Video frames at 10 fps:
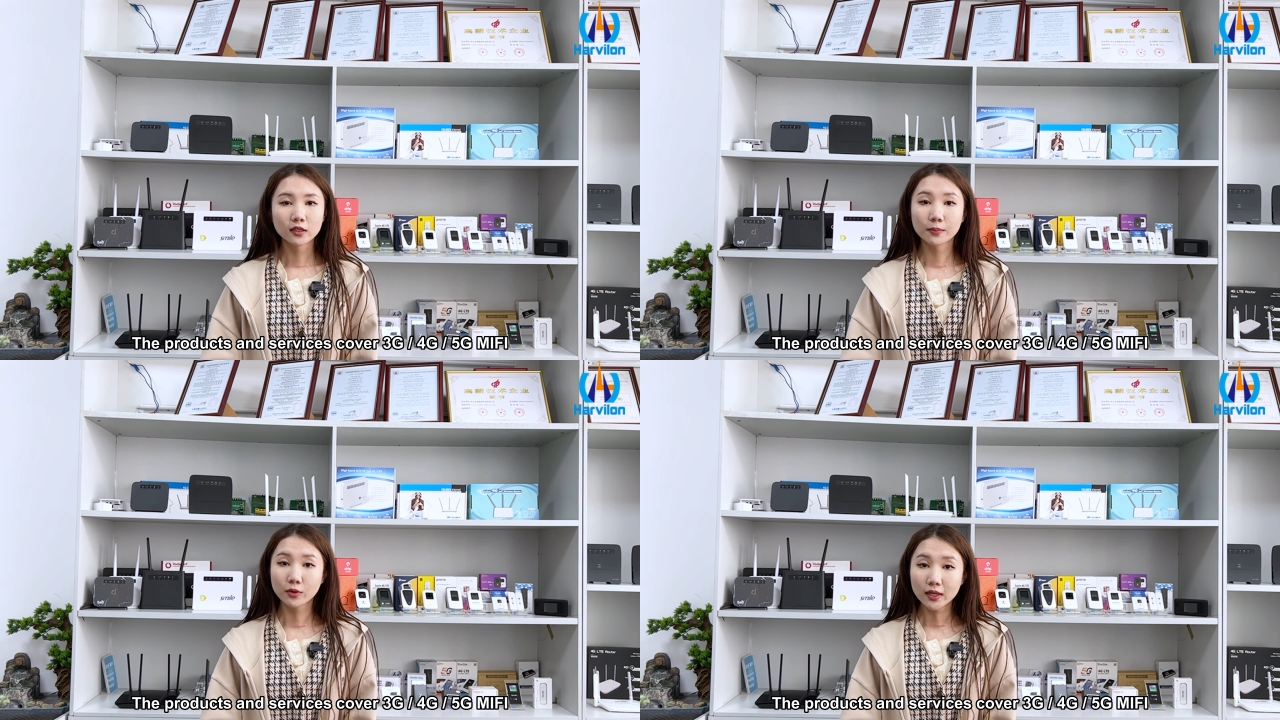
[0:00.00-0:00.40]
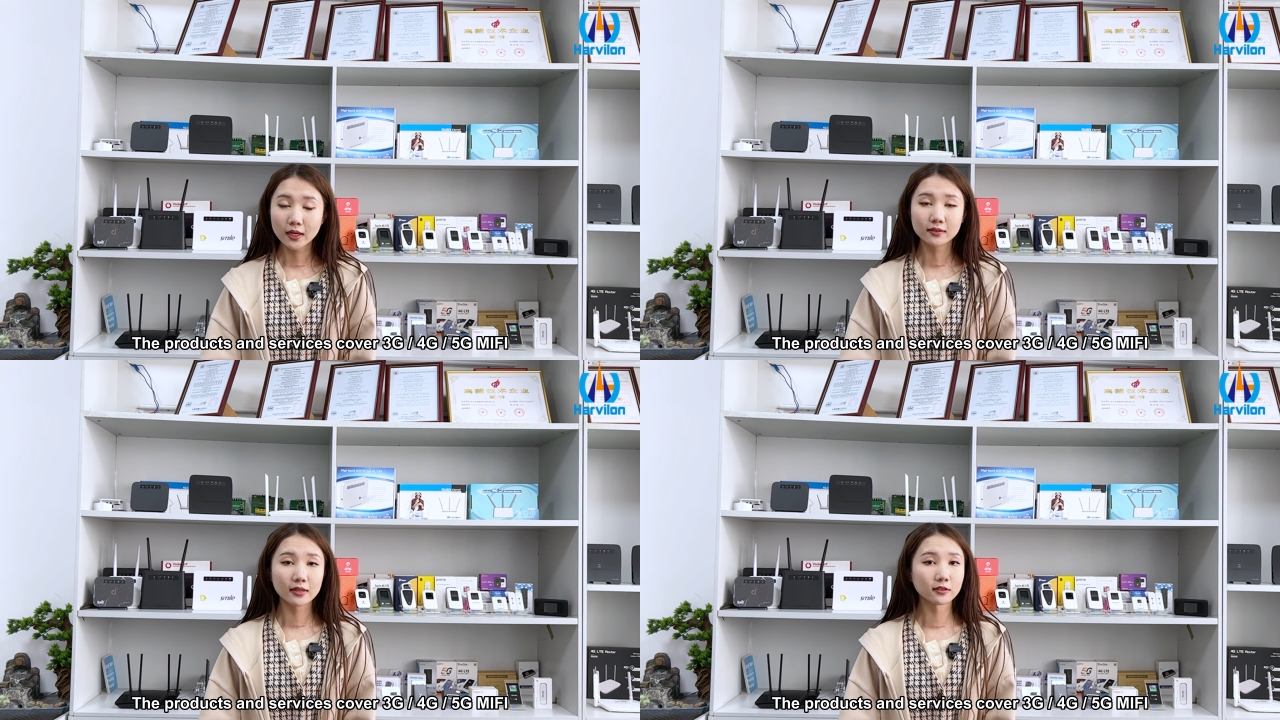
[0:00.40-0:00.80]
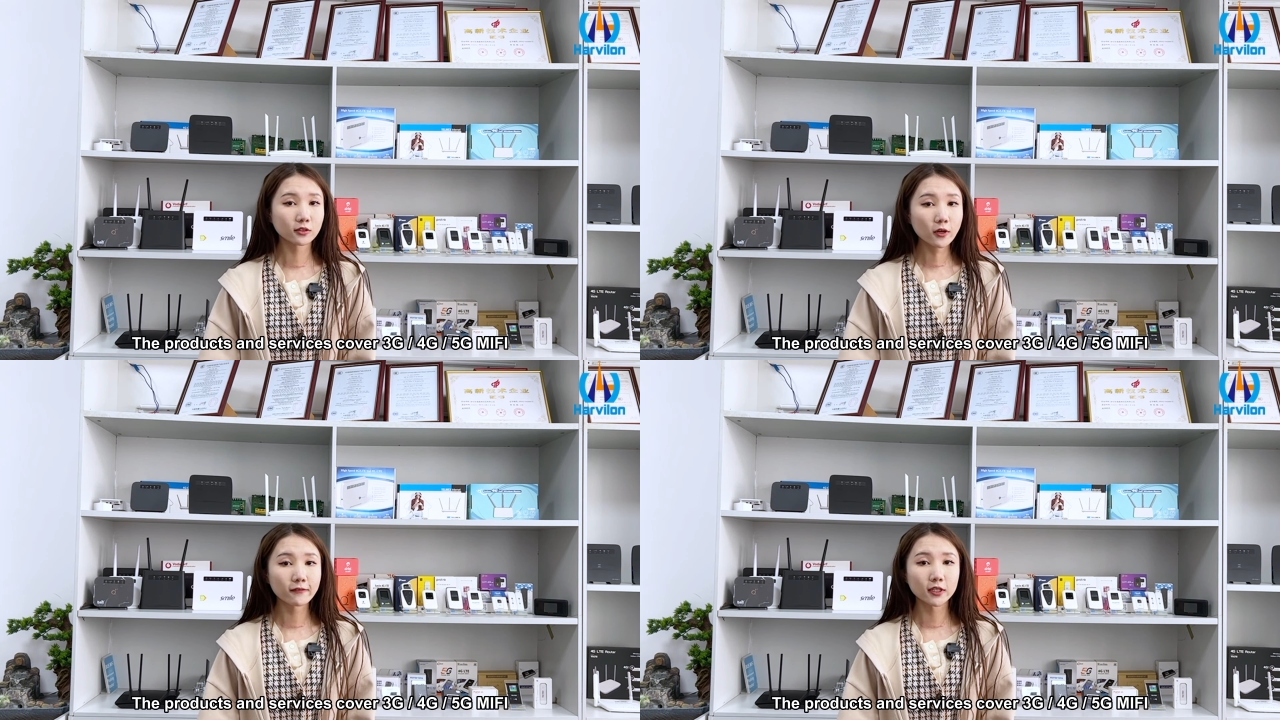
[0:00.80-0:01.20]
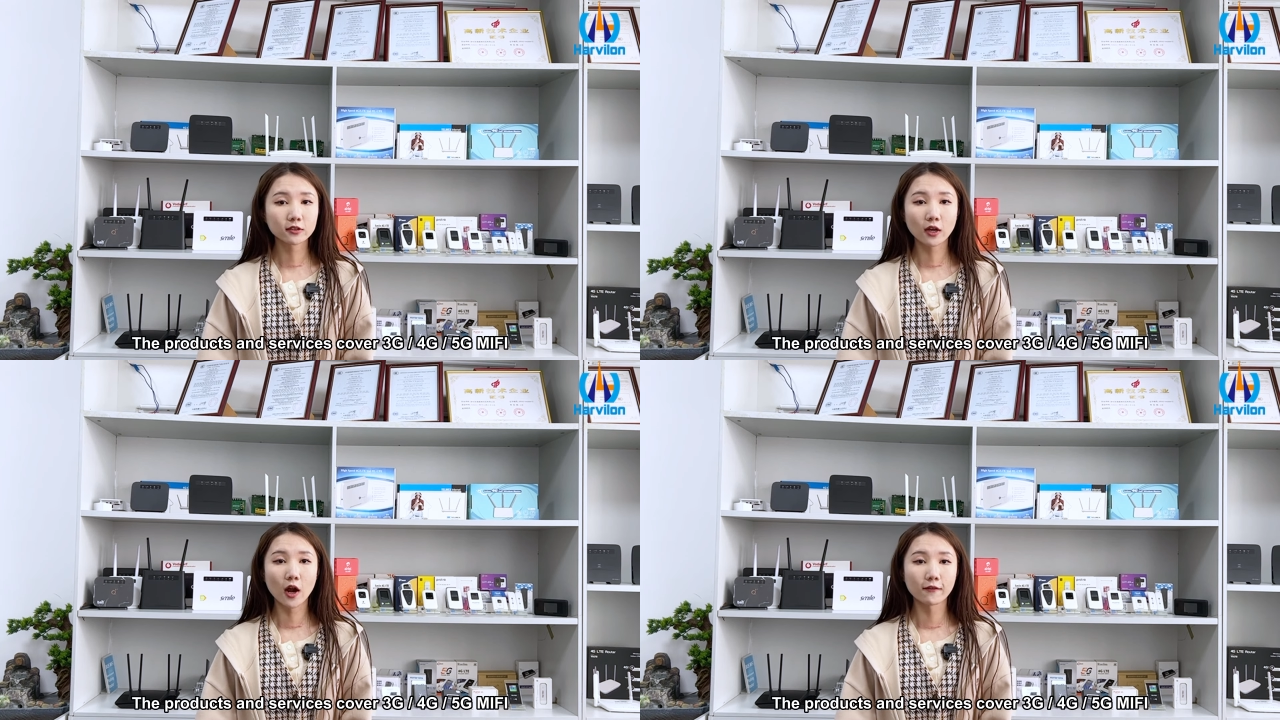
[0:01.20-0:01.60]
The products and
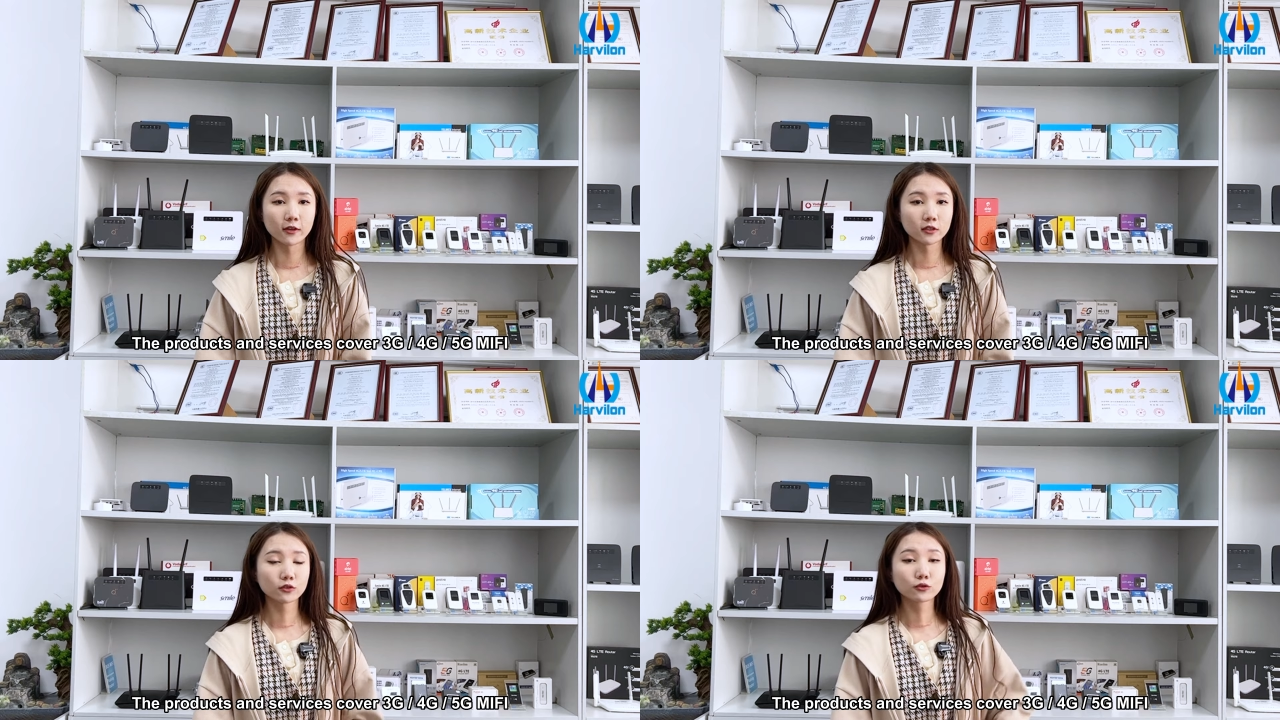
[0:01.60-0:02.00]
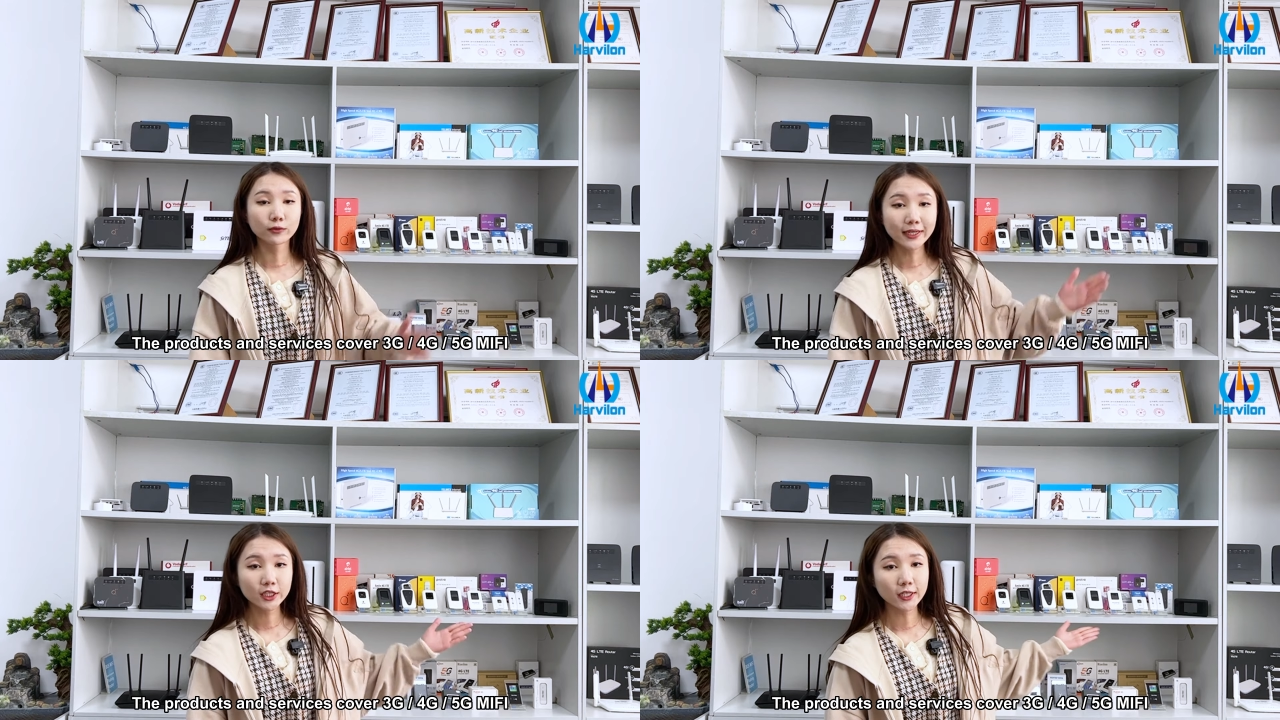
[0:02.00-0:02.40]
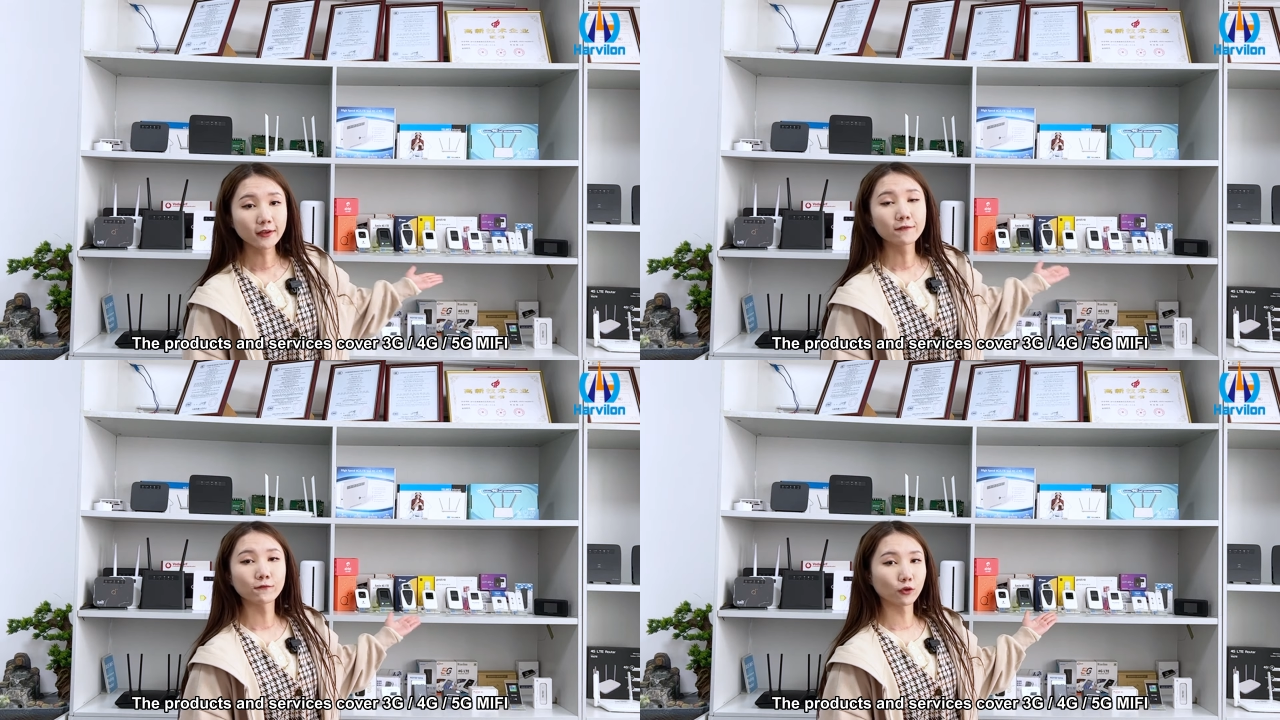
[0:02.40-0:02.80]
service cover three G,